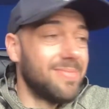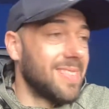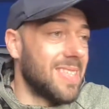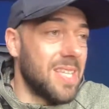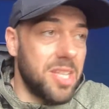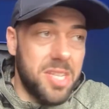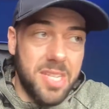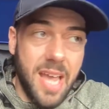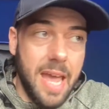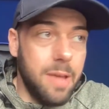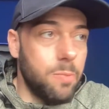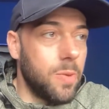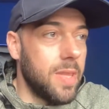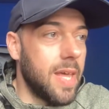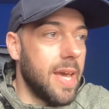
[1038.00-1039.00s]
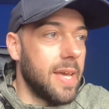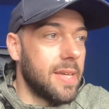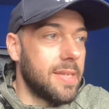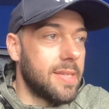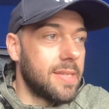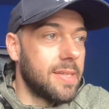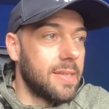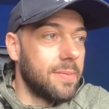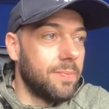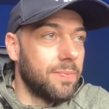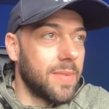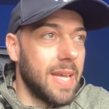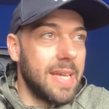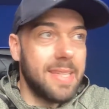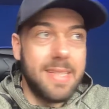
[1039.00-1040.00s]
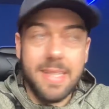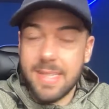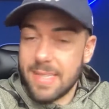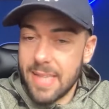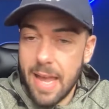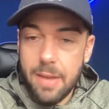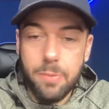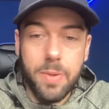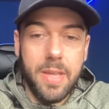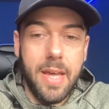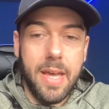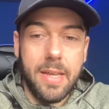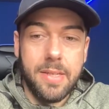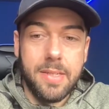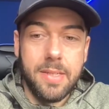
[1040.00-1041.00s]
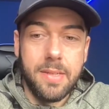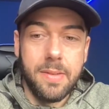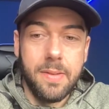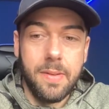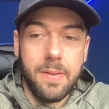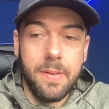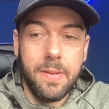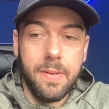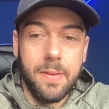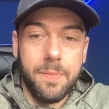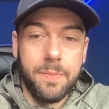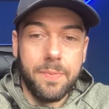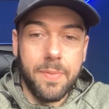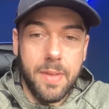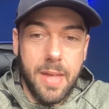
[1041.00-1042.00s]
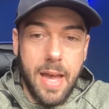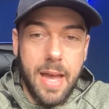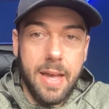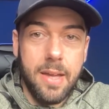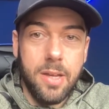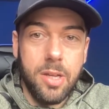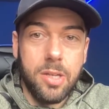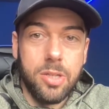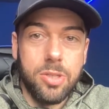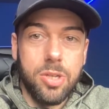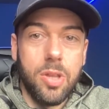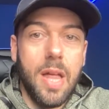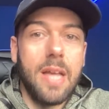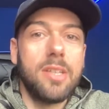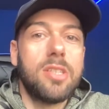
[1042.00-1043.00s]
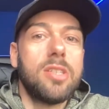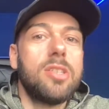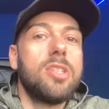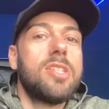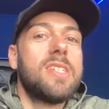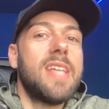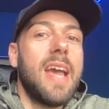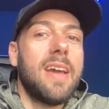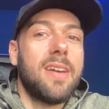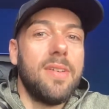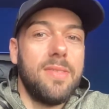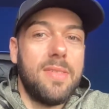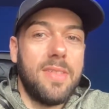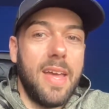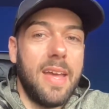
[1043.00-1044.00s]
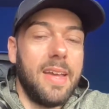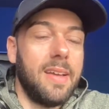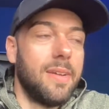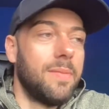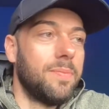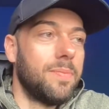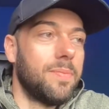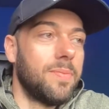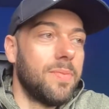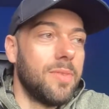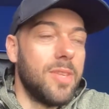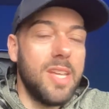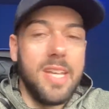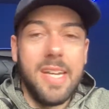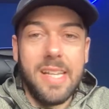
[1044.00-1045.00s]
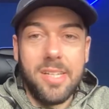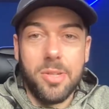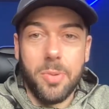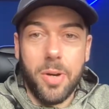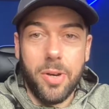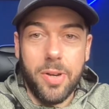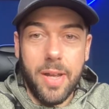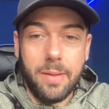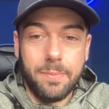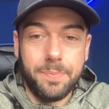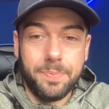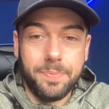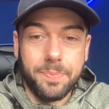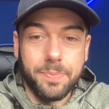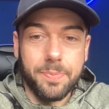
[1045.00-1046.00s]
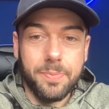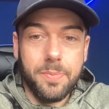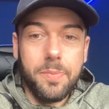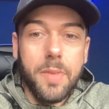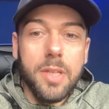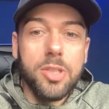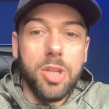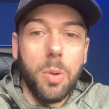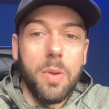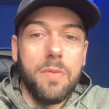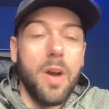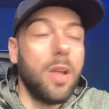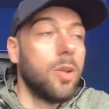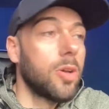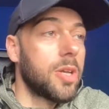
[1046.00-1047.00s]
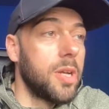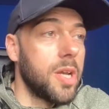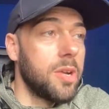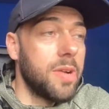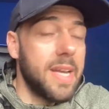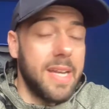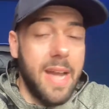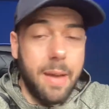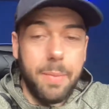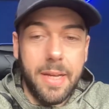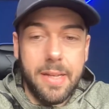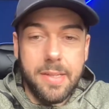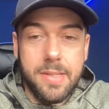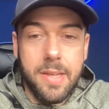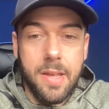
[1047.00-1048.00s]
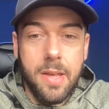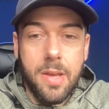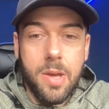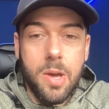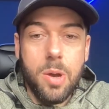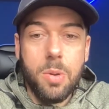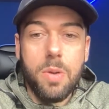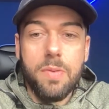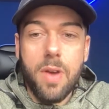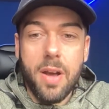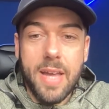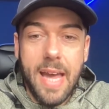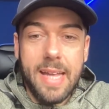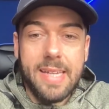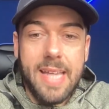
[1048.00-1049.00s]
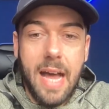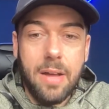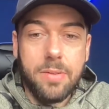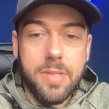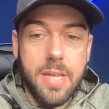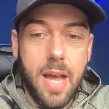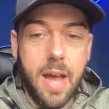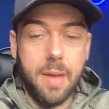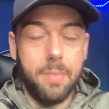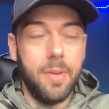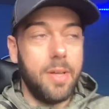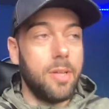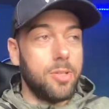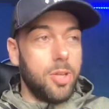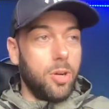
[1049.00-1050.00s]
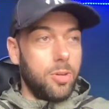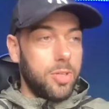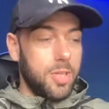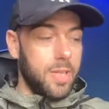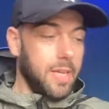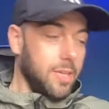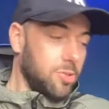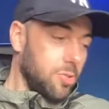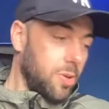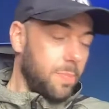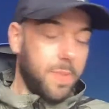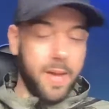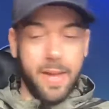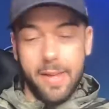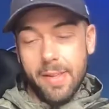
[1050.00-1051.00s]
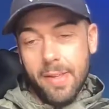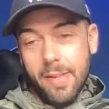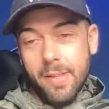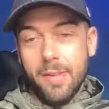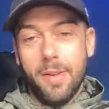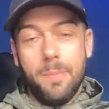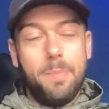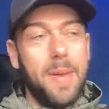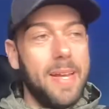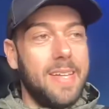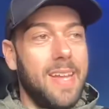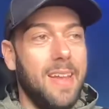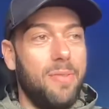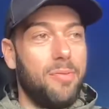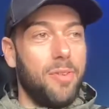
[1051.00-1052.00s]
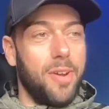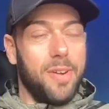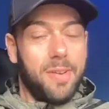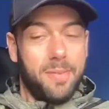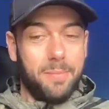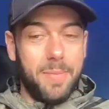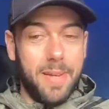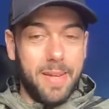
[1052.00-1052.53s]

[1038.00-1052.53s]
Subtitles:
The same with this. It's the same with this. Yeah? So that's the second thing that you need to audit. So we've got looking at your eating habits. We've got getting downtime. Told you these are a bit different.